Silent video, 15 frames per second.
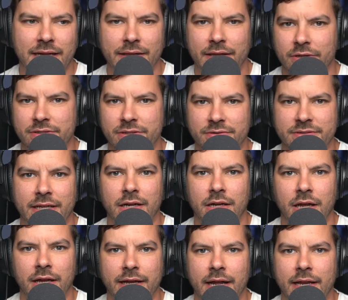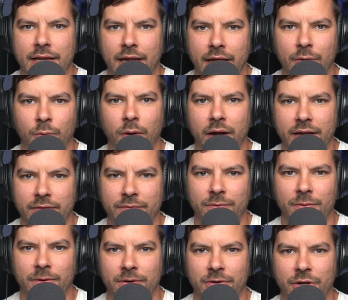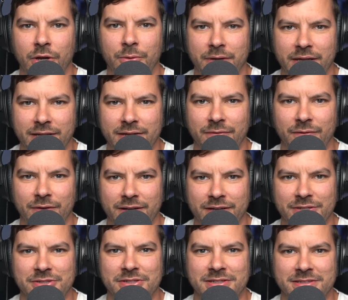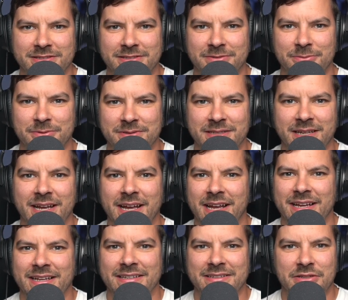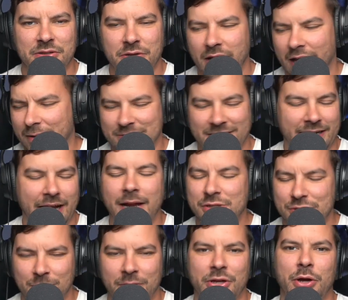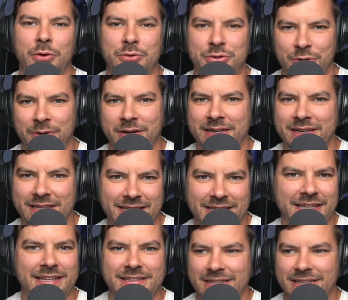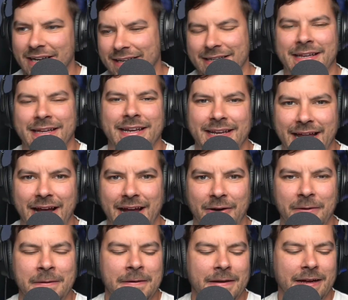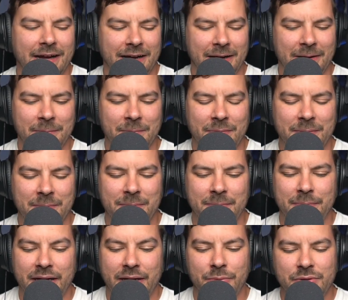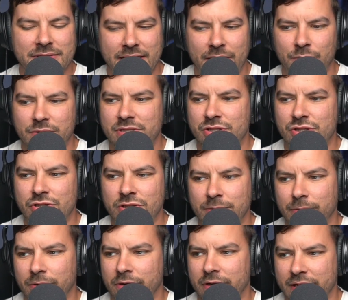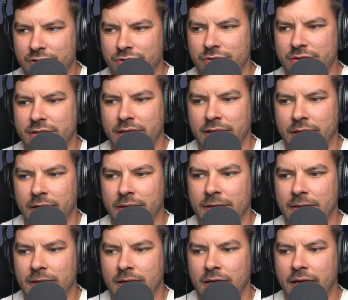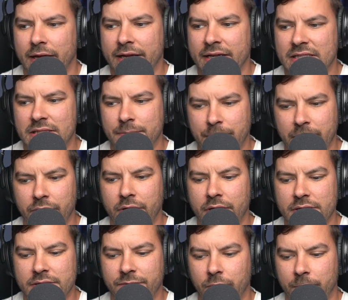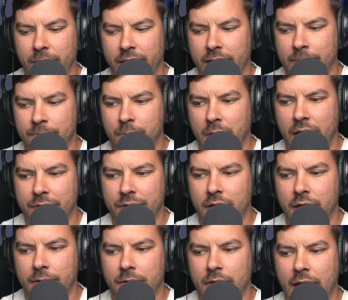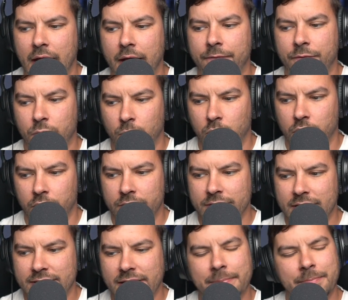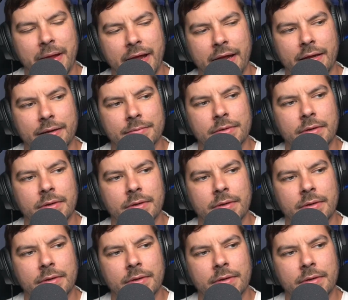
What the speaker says: there till 10 o'clock at night waiting for no gi to finish because I was like, I just want to go do it, get the gi done, and get it out. But it was a super interesting experience for me. I thought afterwards, I was like, man,